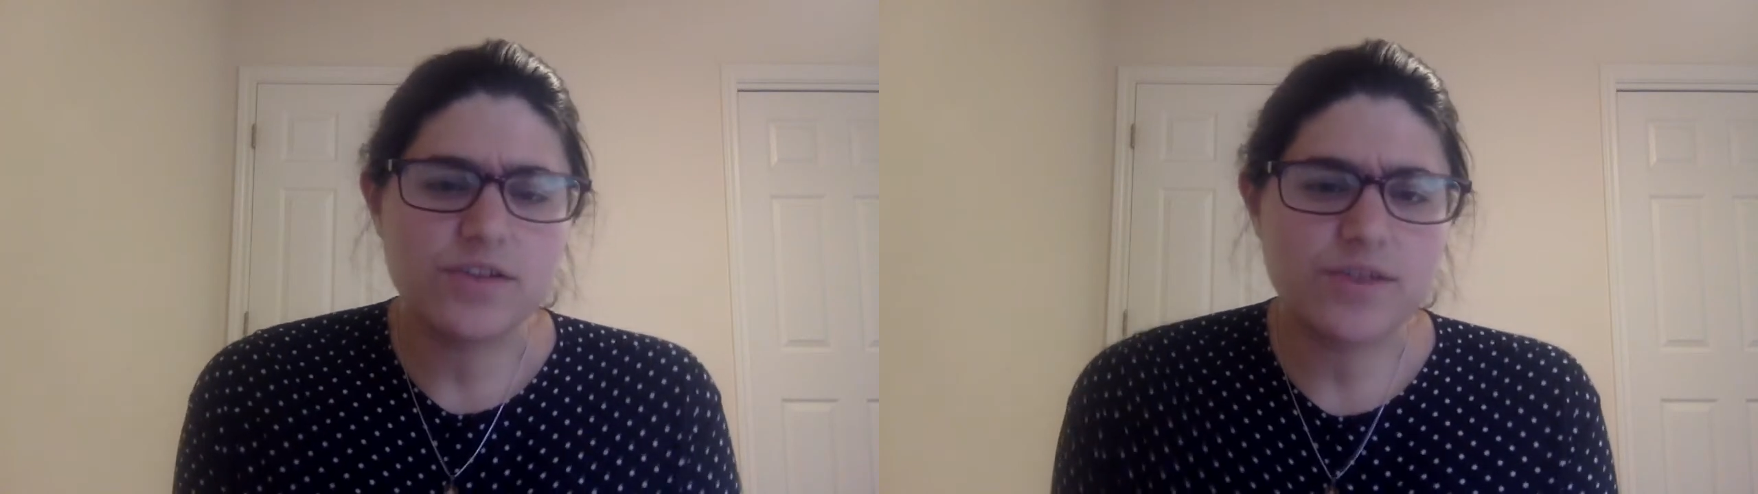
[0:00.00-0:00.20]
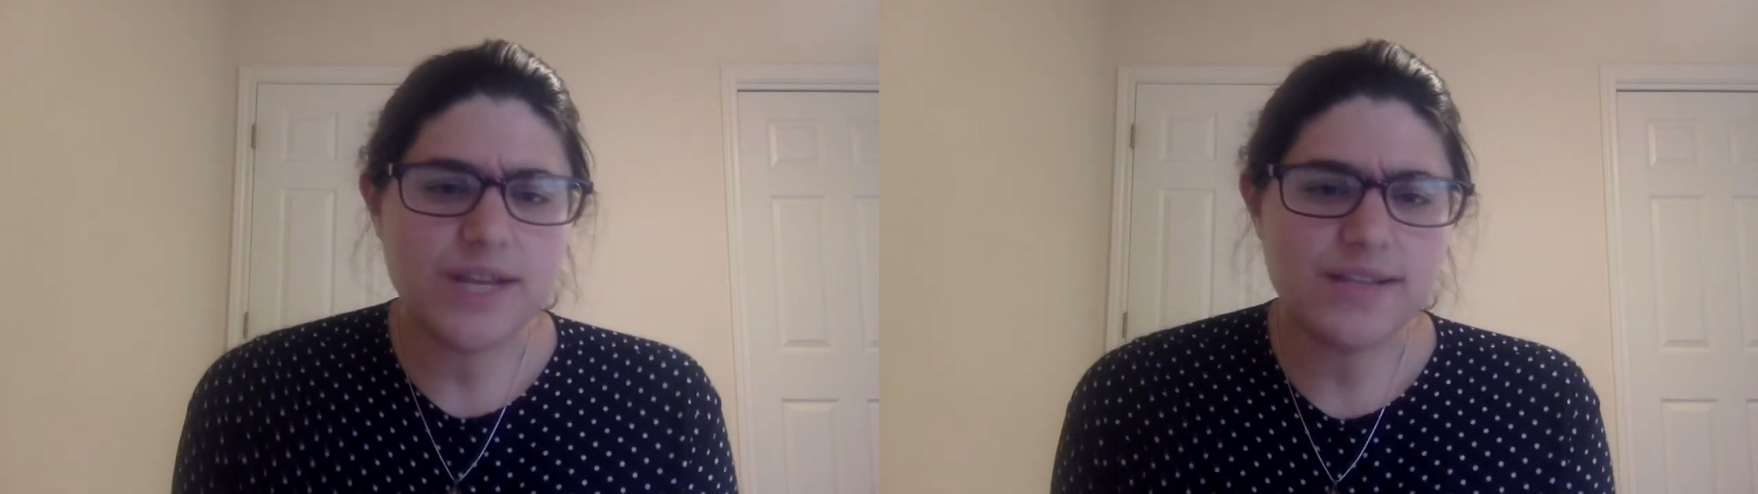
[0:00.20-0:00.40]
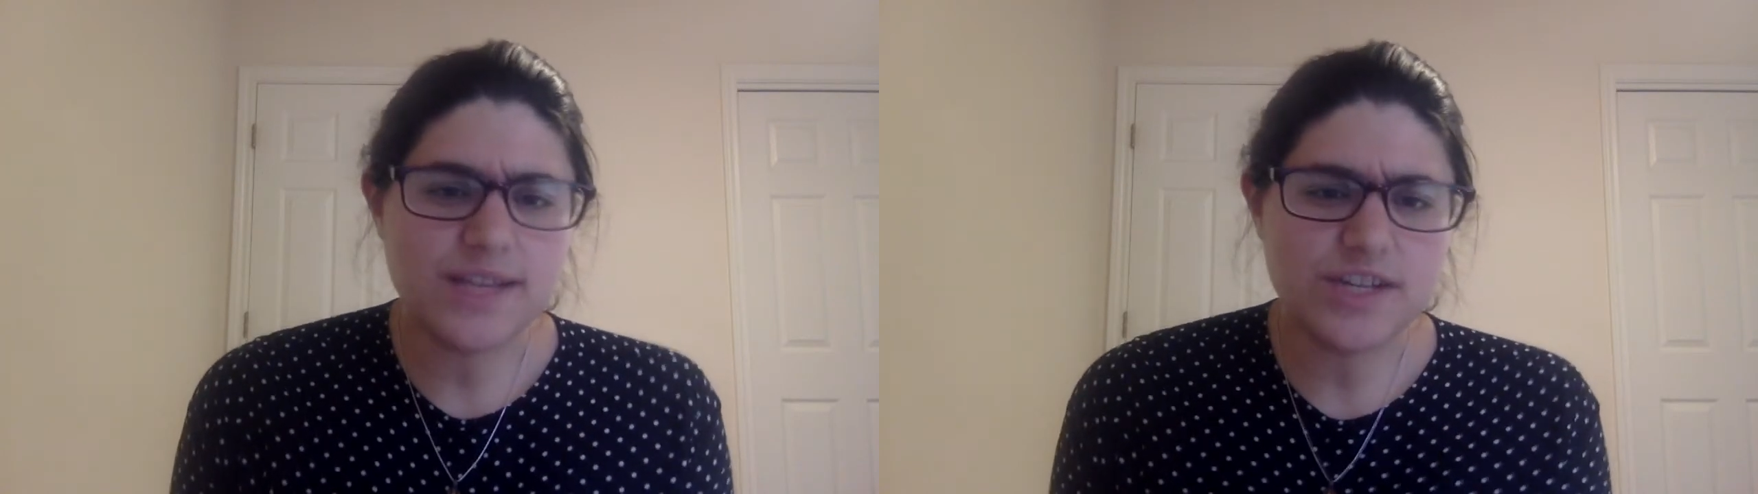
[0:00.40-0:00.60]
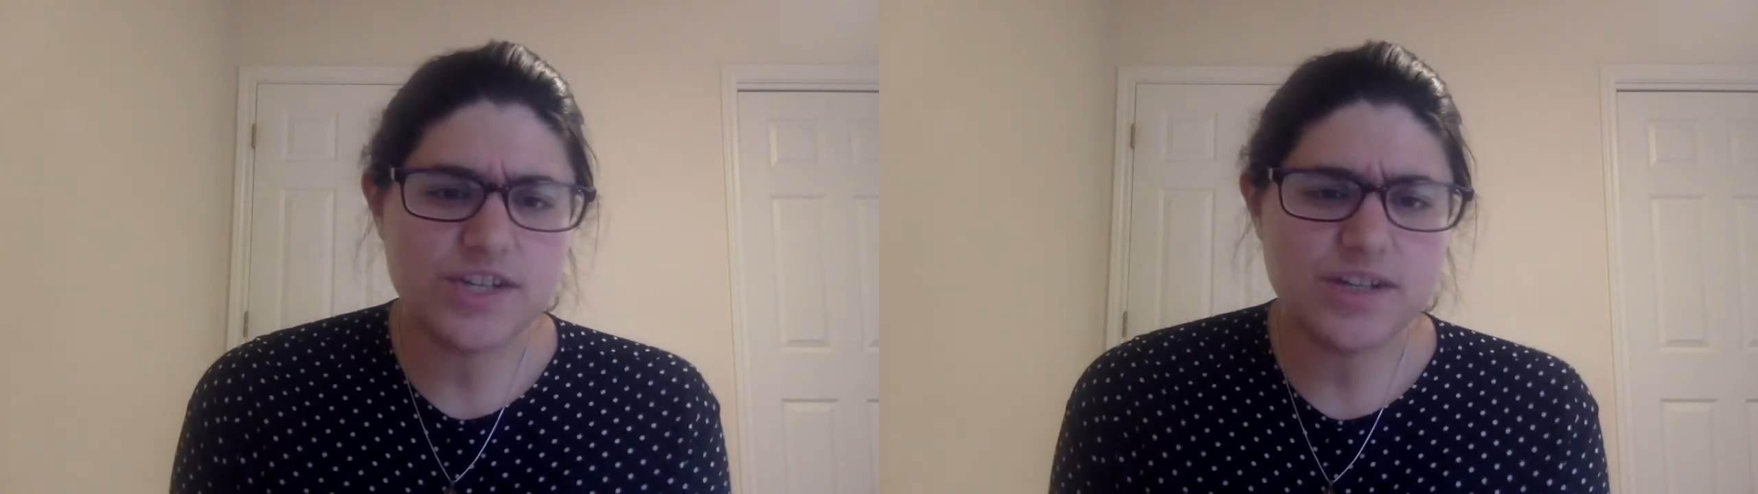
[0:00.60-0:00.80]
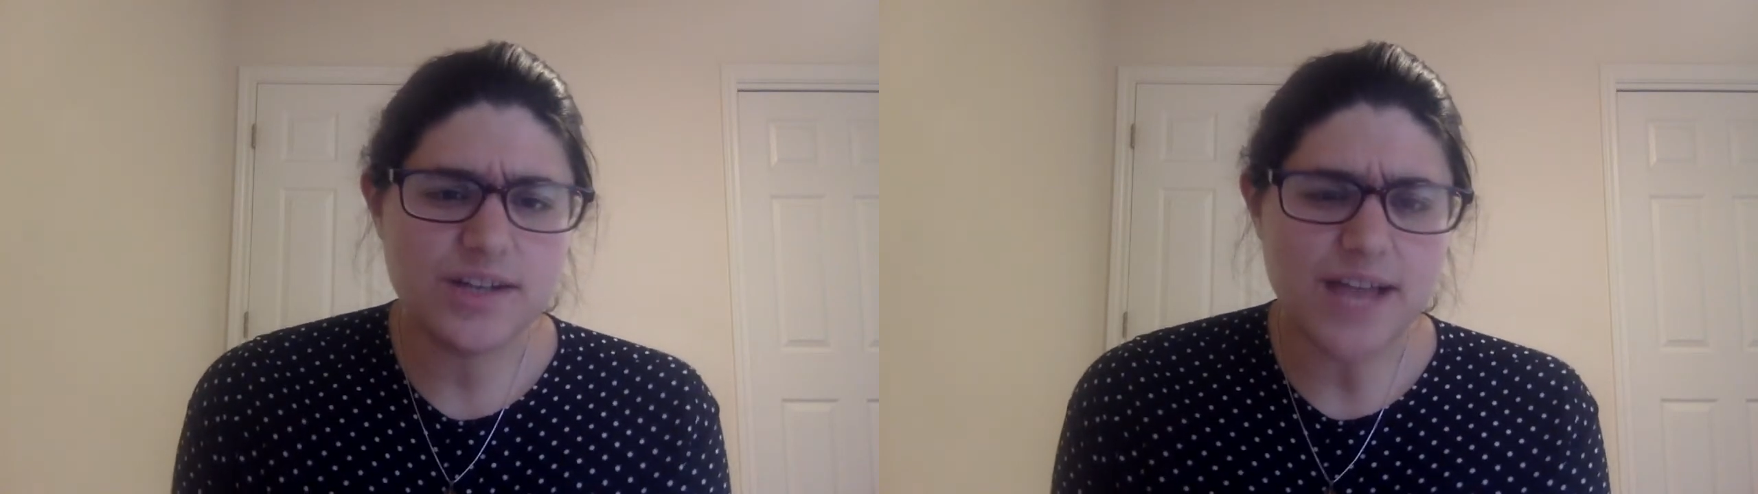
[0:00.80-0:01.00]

translation